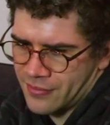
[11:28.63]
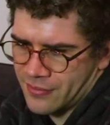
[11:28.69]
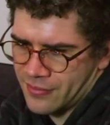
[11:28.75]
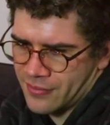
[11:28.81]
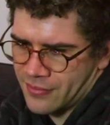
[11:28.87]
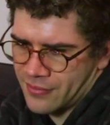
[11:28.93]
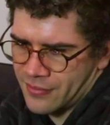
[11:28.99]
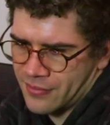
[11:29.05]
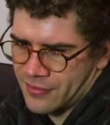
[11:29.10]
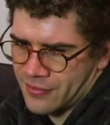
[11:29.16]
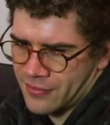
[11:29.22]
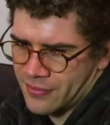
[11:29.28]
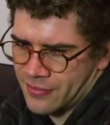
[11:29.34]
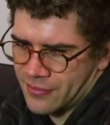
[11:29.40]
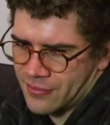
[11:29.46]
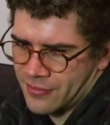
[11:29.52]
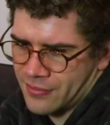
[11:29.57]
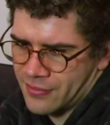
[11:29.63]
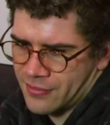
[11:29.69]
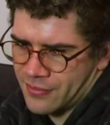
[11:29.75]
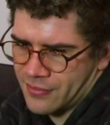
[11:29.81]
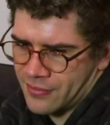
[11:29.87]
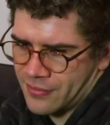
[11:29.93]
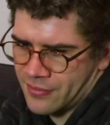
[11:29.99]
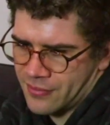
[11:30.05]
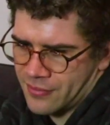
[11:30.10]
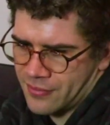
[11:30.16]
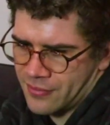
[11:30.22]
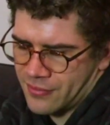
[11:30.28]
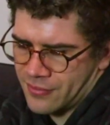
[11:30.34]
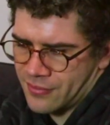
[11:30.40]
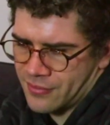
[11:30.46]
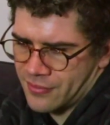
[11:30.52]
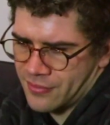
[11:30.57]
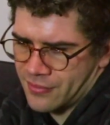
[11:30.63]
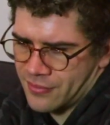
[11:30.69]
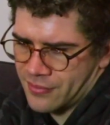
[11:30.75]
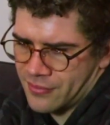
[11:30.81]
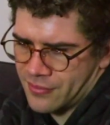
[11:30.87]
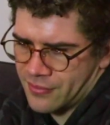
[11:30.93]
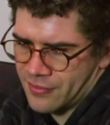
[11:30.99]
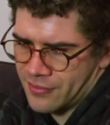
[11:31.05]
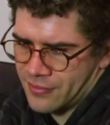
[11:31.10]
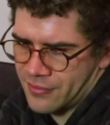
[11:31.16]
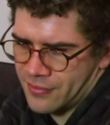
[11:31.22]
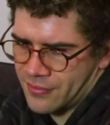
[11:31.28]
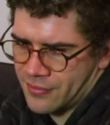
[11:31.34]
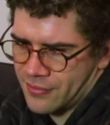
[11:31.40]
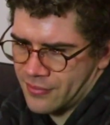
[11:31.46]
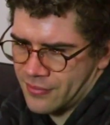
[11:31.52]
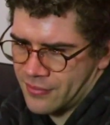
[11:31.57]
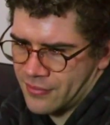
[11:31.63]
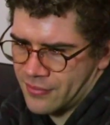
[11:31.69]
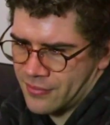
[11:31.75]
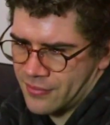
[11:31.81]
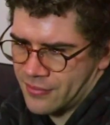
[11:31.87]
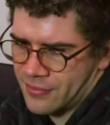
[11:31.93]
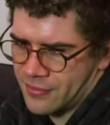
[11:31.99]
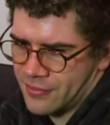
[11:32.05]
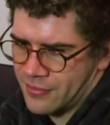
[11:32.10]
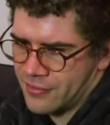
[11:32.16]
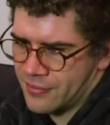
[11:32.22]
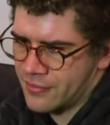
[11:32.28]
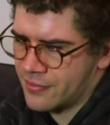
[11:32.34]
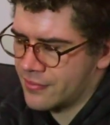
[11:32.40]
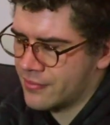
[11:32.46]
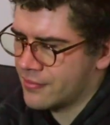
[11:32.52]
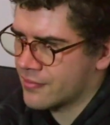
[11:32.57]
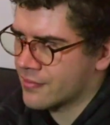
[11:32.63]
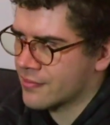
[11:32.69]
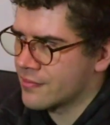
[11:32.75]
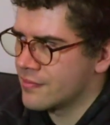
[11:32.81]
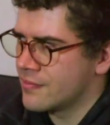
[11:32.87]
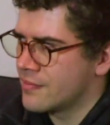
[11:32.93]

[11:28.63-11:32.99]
(not speaking)